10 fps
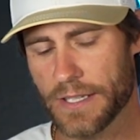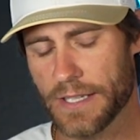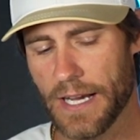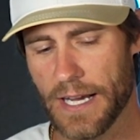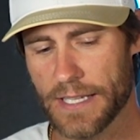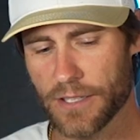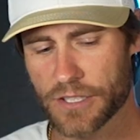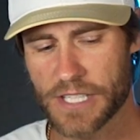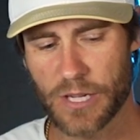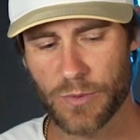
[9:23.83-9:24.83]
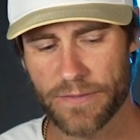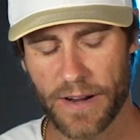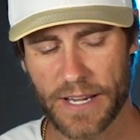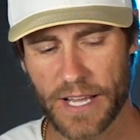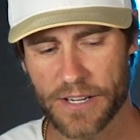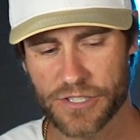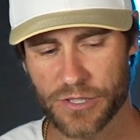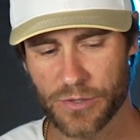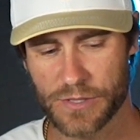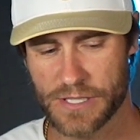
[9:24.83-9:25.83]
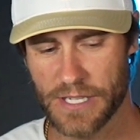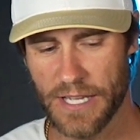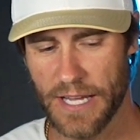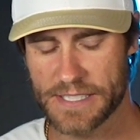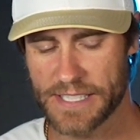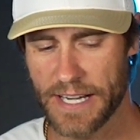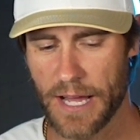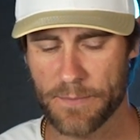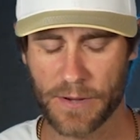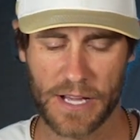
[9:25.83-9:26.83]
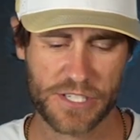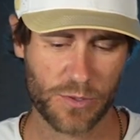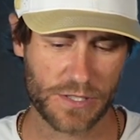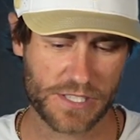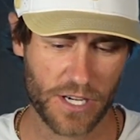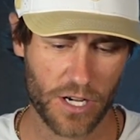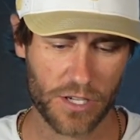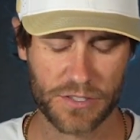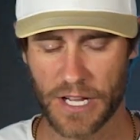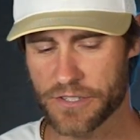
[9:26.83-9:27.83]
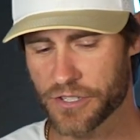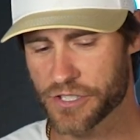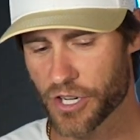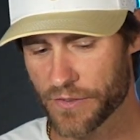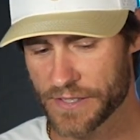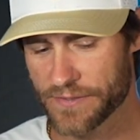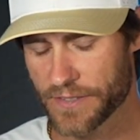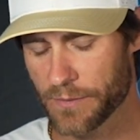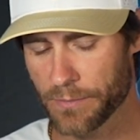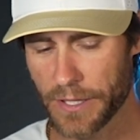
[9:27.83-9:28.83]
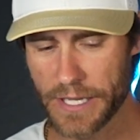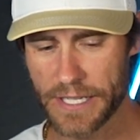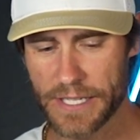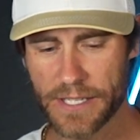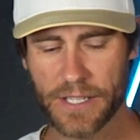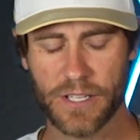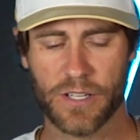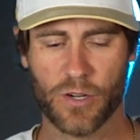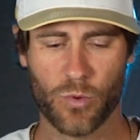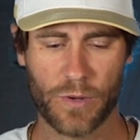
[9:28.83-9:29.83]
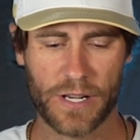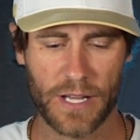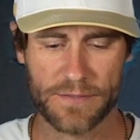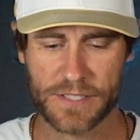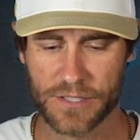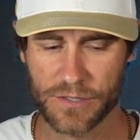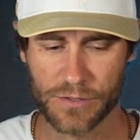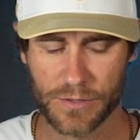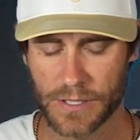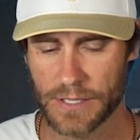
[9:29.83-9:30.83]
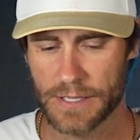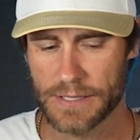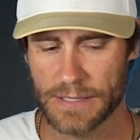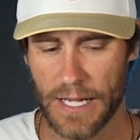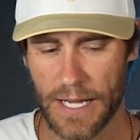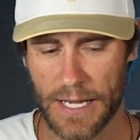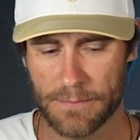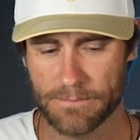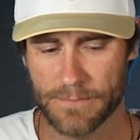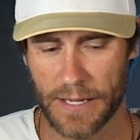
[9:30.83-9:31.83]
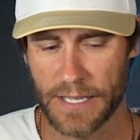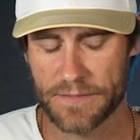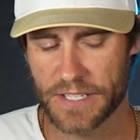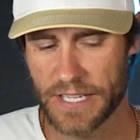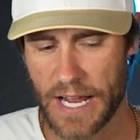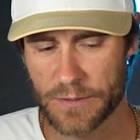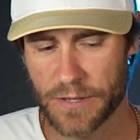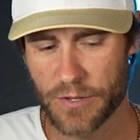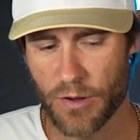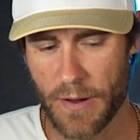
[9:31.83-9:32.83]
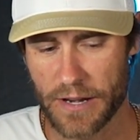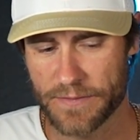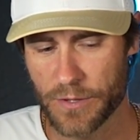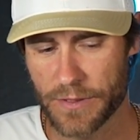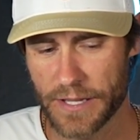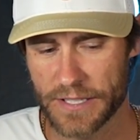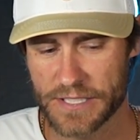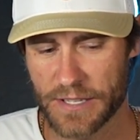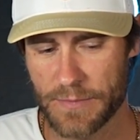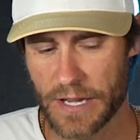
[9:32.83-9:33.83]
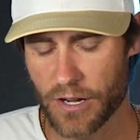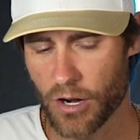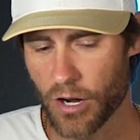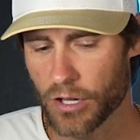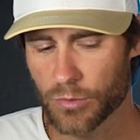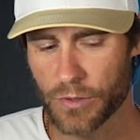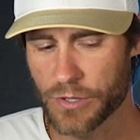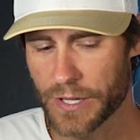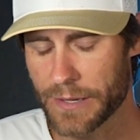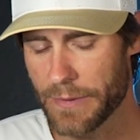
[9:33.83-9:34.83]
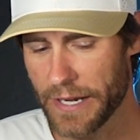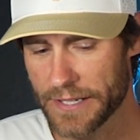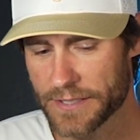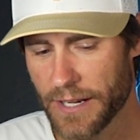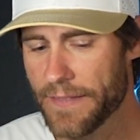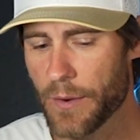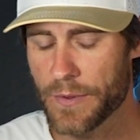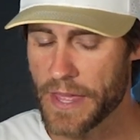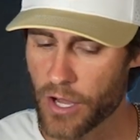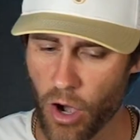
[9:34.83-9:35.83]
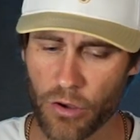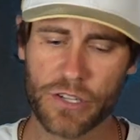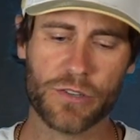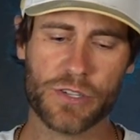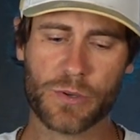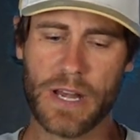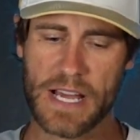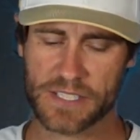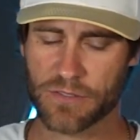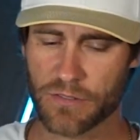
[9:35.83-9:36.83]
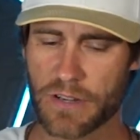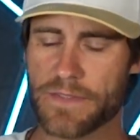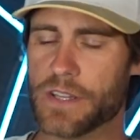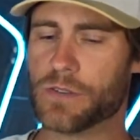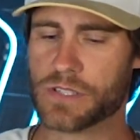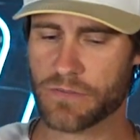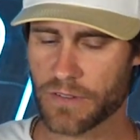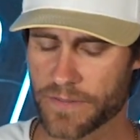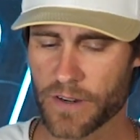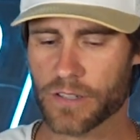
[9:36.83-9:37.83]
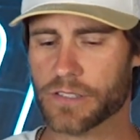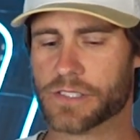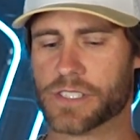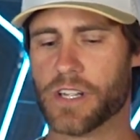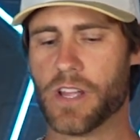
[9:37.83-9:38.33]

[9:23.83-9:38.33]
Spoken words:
looks like we finally got you set up, we got you installed, got your service completed. I'd love to connect with you about a few things. Give me a call when you get a minute. And then when they call you, you can ask for reviews and referrals.